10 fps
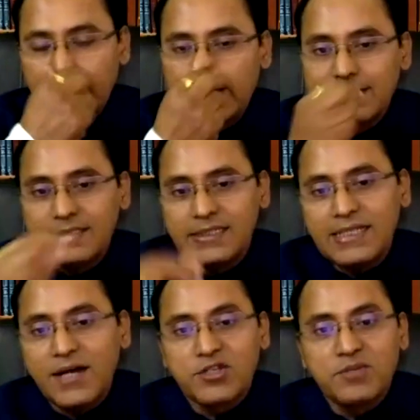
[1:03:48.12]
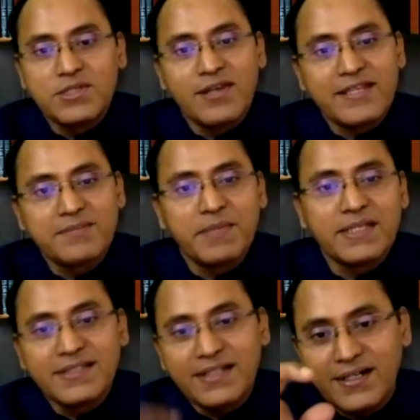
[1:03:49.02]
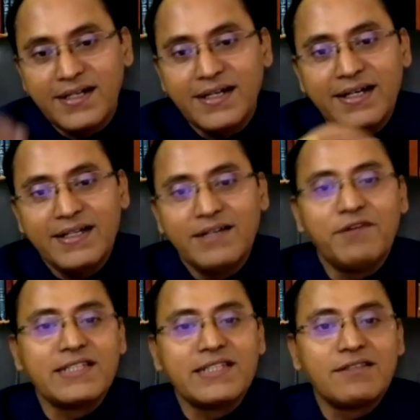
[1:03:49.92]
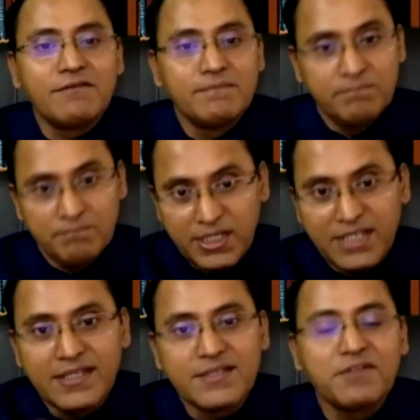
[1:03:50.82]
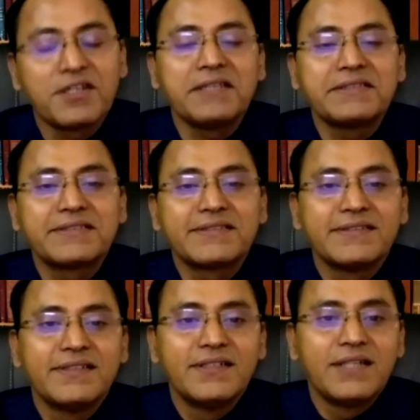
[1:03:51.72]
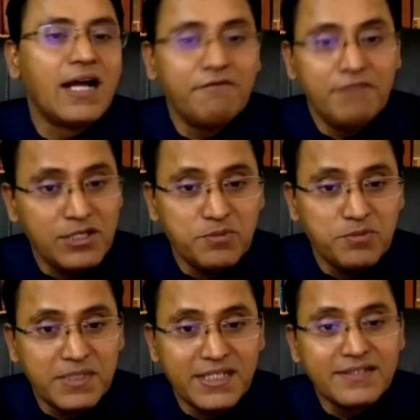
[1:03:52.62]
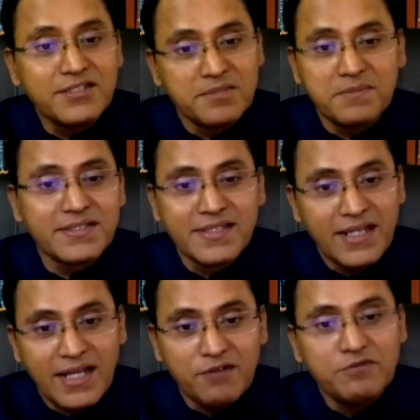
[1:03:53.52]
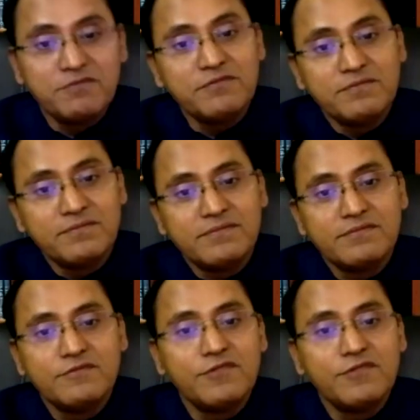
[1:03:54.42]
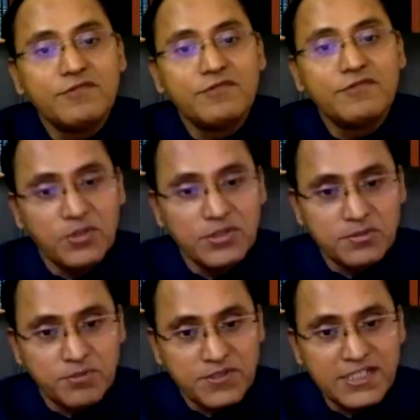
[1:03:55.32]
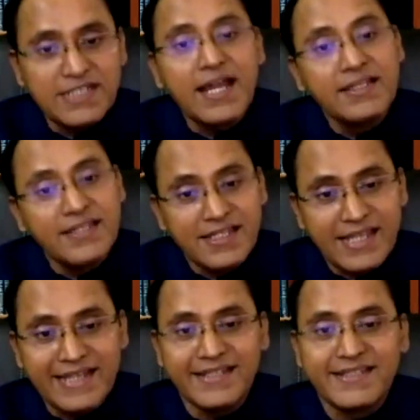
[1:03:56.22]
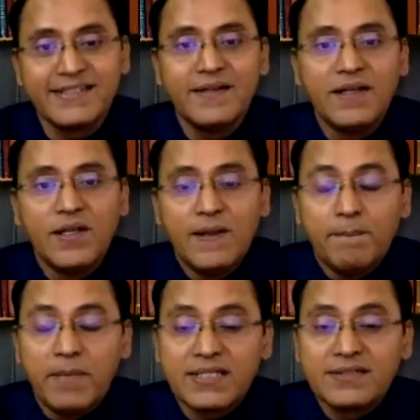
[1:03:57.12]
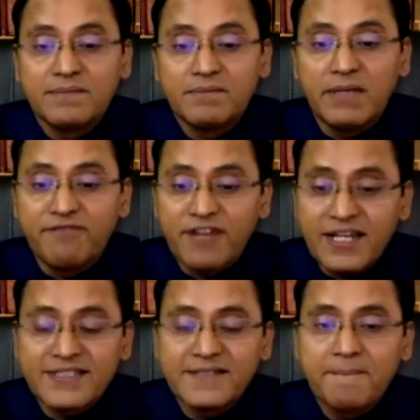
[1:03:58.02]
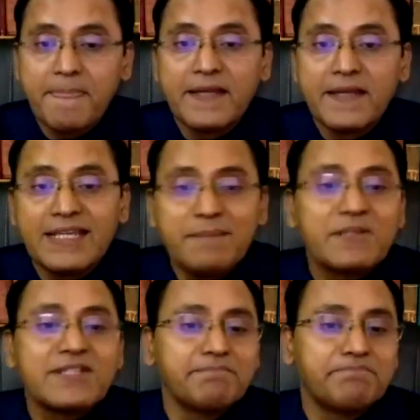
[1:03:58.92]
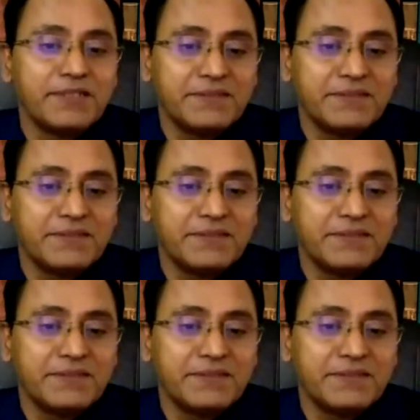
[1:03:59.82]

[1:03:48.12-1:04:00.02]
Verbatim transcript: the argumental aspect, vital beginnings of the case. How well you begin determines how wonderfully you are going to proceed and then end it. But my friends, keep it simple.